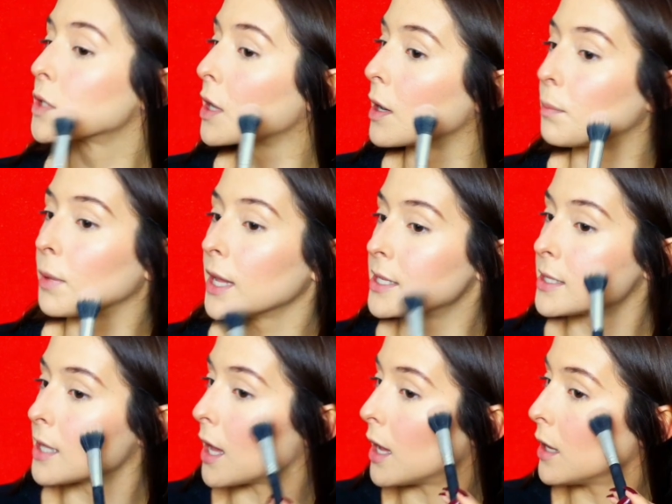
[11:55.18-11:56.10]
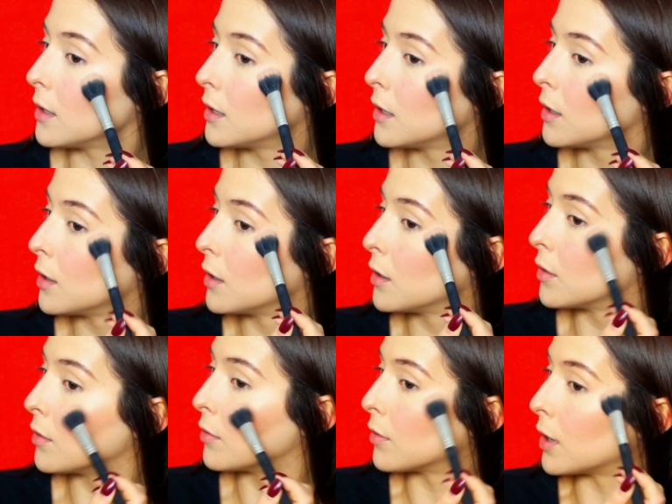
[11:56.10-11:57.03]
just going to place that
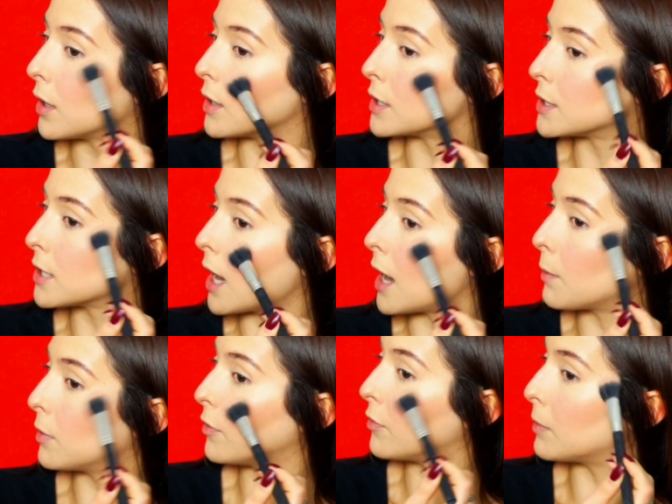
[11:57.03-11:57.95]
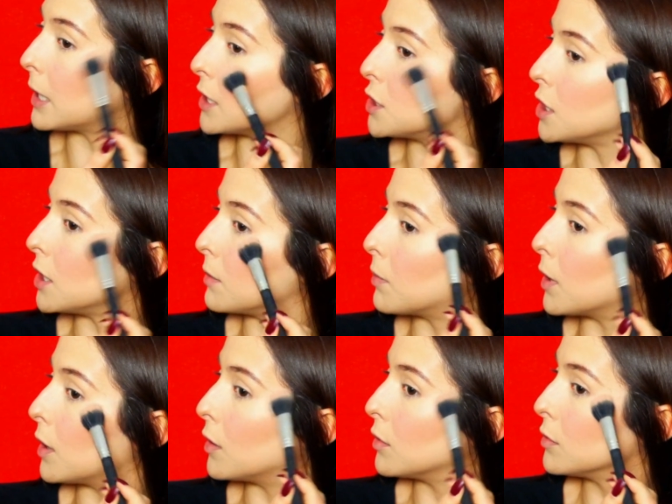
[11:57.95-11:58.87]
right on the top of my
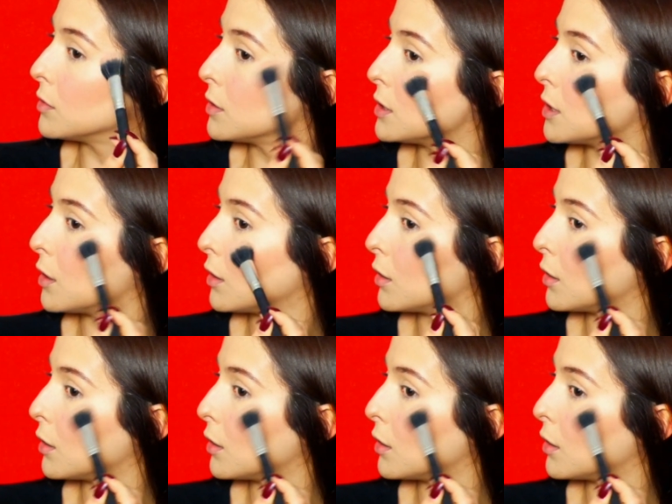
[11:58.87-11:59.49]
cheekbones.